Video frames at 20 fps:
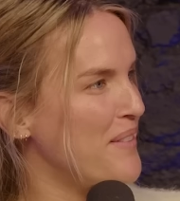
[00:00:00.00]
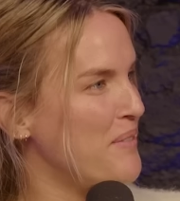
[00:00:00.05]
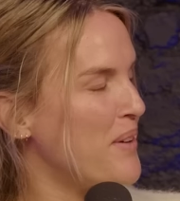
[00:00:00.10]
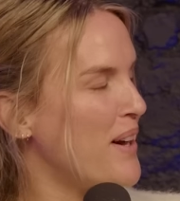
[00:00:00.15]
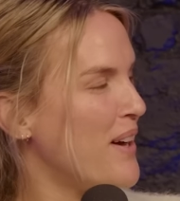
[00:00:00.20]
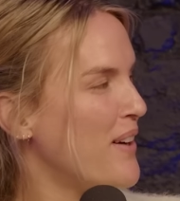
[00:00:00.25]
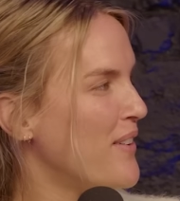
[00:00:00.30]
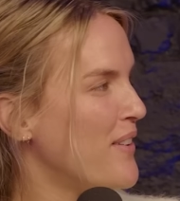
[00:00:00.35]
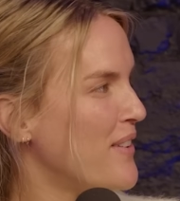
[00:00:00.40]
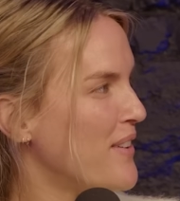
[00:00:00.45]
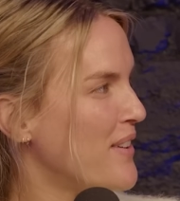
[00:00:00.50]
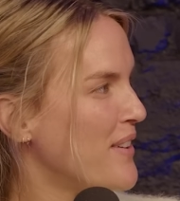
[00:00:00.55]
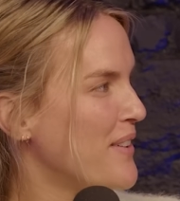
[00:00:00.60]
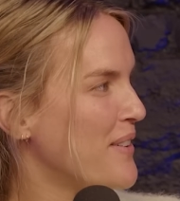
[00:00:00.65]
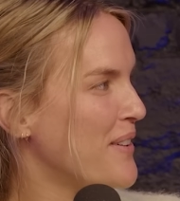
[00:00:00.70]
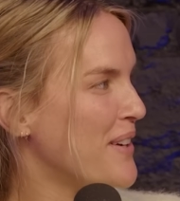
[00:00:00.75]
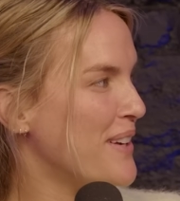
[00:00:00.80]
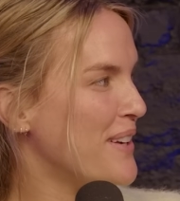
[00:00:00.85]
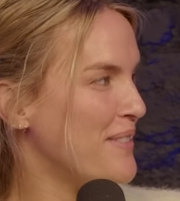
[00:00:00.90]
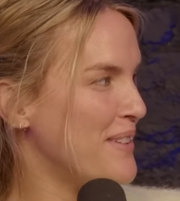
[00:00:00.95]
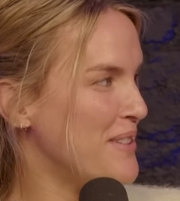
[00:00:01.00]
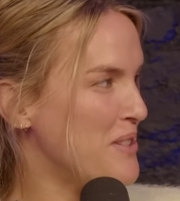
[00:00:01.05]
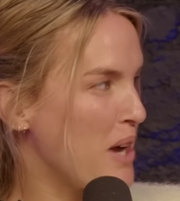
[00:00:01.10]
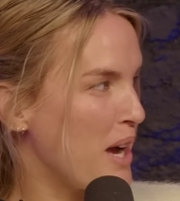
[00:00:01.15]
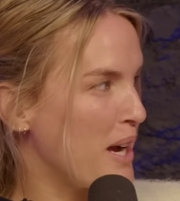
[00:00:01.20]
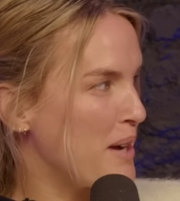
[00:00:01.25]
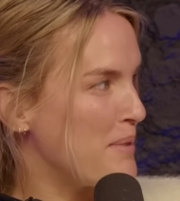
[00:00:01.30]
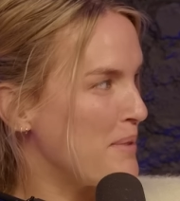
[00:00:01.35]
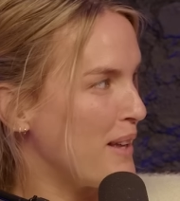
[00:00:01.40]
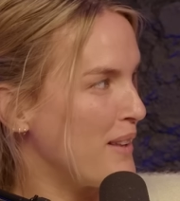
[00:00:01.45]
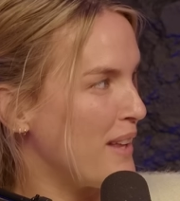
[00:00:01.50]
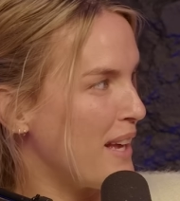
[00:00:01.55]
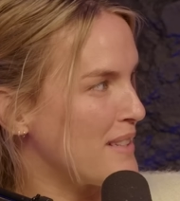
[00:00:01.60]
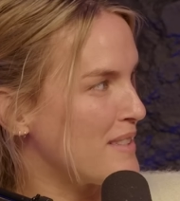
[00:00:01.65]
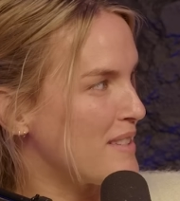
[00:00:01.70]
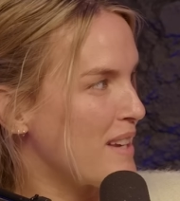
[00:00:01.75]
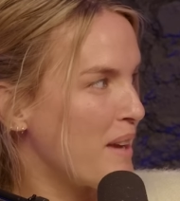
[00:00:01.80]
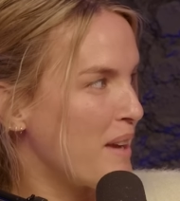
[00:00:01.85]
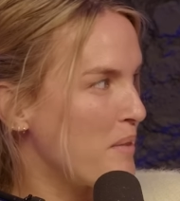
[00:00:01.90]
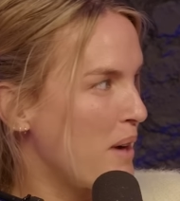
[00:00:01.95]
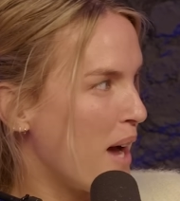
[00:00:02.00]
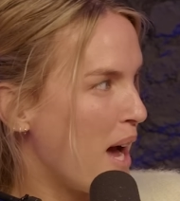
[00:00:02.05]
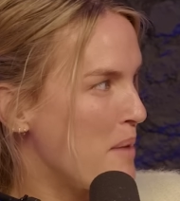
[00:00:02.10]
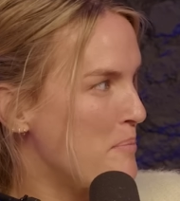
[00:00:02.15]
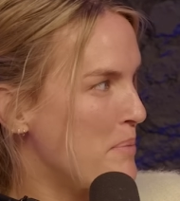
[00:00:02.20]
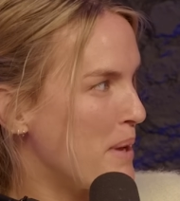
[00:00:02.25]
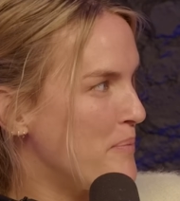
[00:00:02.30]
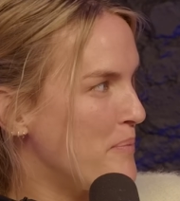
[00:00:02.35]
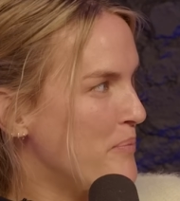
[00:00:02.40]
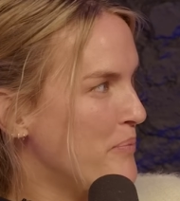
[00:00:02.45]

Well, could we talk about last night? We can talk. Happened?